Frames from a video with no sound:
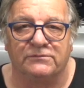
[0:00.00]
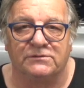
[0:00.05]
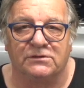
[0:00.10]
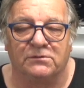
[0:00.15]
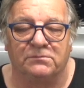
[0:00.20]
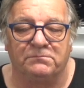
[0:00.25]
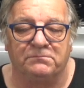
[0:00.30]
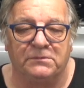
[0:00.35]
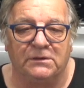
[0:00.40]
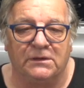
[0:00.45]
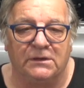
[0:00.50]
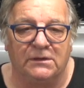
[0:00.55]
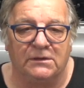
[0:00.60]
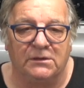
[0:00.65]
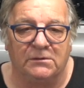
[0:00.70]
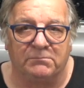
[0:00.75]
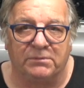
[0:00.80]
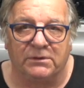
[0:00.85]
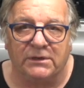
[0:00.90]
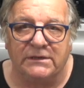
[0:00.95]
So
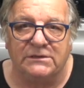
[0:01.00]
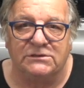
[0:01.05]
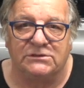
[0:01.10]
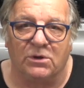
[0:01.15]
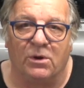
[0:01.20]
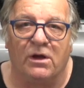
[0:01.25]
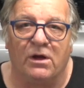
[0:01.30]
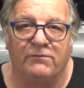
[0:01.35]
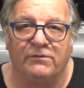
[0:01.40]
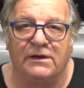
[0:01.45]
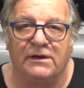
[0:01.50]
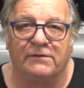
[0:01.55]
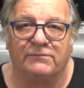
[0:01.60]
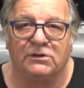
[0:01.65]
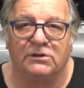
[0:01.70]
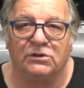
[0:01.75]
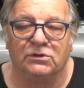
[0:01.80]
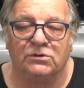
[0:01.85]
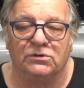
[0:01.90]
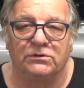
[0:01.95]
please go over and have a
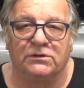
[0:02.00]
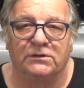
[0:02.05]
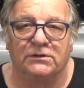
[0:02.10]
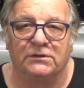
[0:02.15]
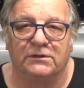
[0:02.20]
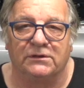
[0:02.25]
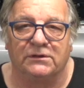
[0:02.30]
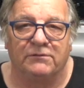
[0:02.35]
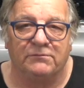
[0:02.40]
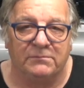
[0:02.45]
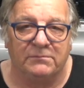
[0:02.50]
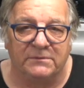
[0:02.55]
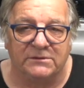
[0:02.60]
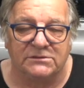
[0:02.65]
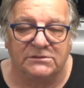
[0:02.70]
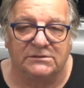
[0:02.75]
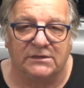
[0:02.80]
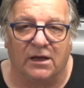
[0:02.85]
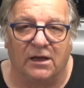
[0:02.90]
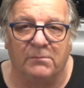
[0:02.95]
look, give him a
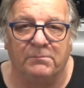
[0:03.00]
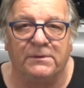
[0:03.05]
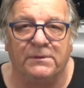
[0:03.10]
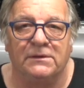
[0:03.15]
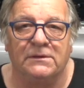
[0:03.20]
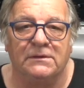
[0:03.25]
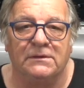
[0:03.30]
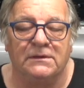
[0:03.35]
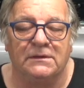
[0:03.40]
sub.